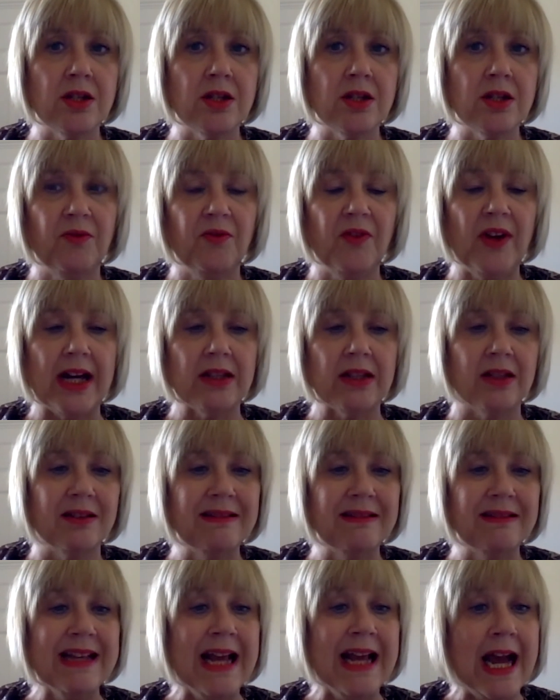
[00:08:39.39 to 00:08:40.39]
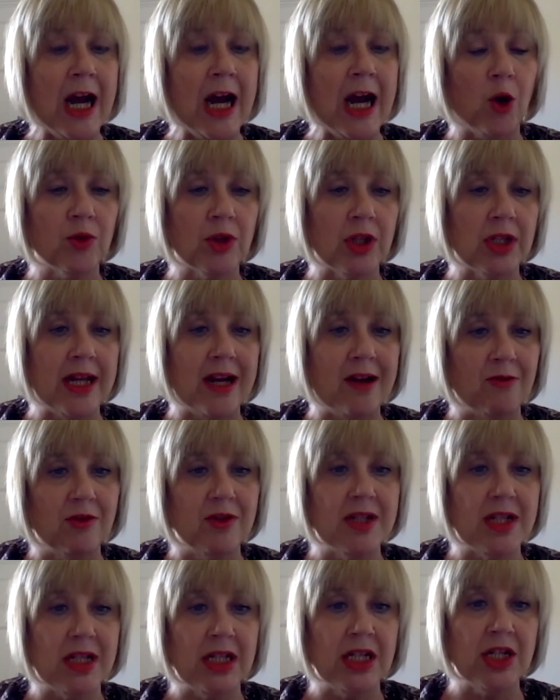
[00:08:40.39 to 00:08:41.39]
the fact that now that there
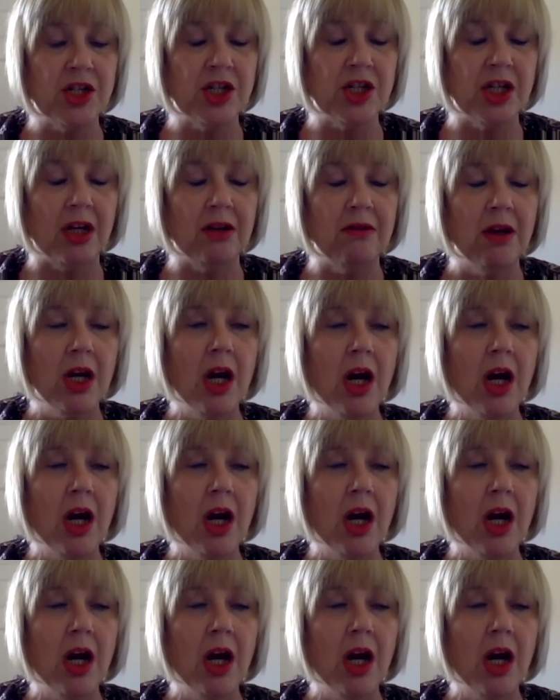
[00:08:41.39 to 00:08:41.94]
is an issue,